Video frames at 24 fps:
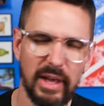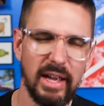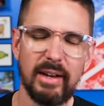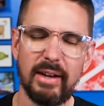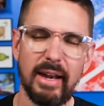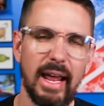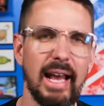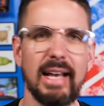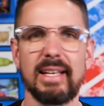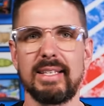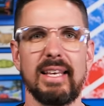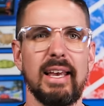then,
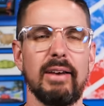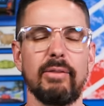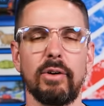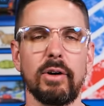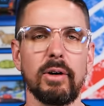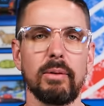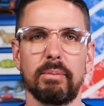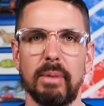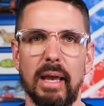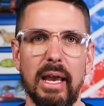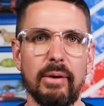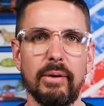as
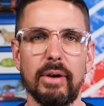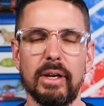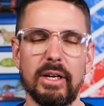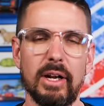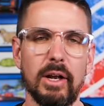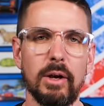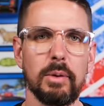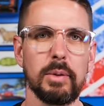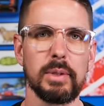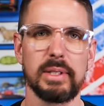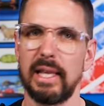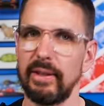ever, Harry
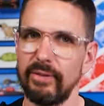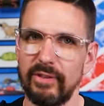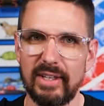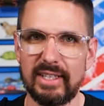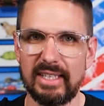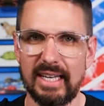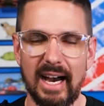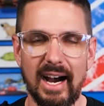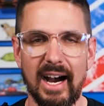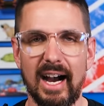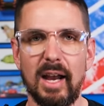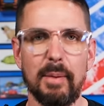knows that the
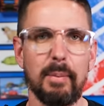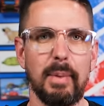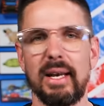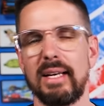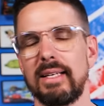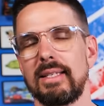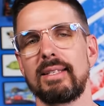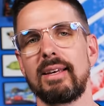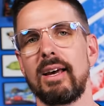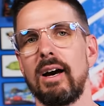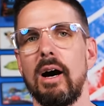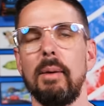time
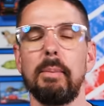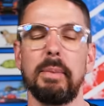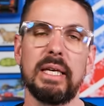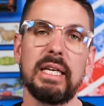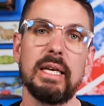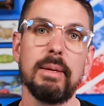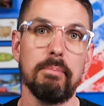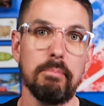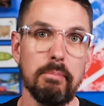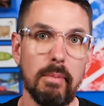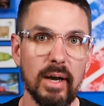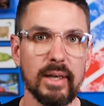has come.
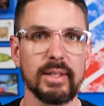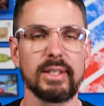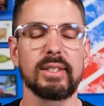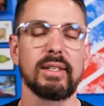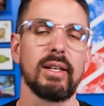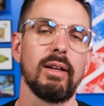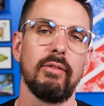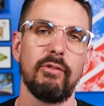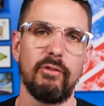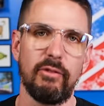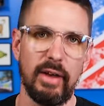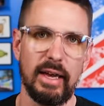He must
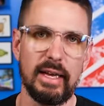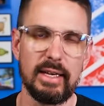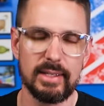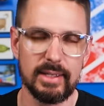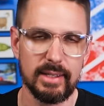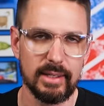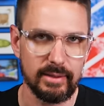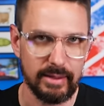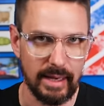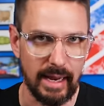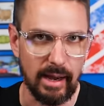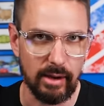
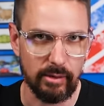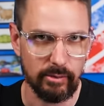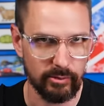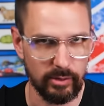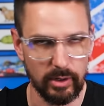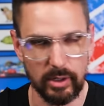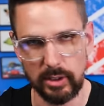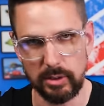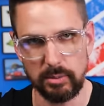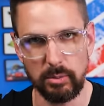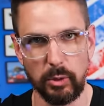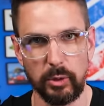face down
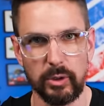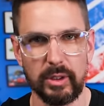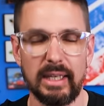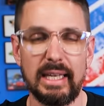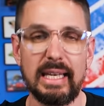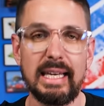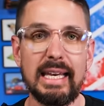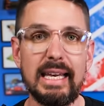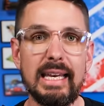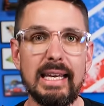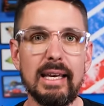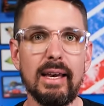Voldemort.
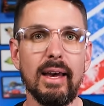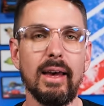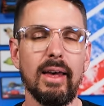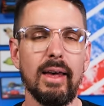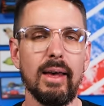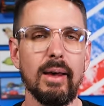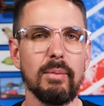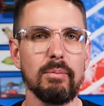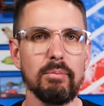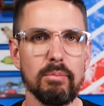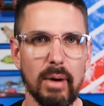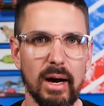He
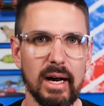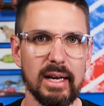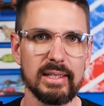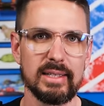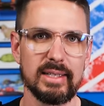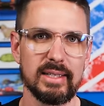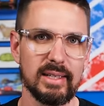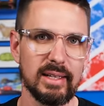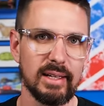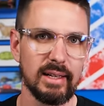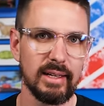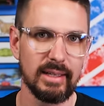
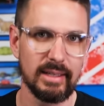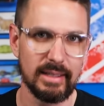must